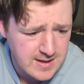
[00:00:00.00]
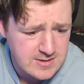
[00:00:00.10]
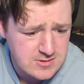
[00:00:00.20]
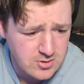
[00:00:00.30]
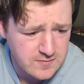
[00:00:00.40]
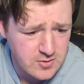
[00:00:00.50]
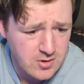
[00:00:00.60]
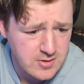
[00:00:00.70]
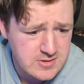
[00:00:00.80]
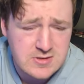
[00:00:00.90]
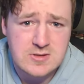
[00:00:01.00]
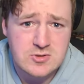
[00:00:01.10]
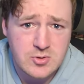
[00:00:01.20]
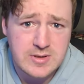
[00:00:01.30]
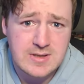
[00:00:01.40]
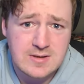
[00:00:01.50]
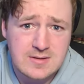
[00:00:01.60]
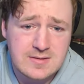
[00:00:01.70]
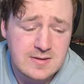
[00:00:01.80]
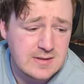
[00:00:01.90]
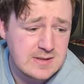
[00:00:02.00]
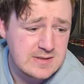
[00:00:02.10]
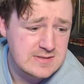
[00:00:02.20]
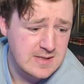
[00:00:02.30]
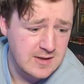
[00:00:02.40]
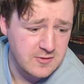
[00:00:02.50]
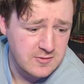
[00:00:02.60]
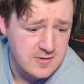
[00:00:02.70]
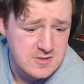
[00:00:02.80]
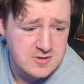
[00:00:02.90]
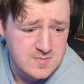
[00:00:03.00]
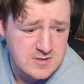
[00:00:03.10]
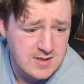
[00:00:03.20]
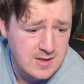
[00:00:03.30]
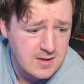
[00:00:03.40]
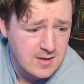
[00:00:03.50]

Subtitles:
So if you are interested in joining the leagues, they're in the description.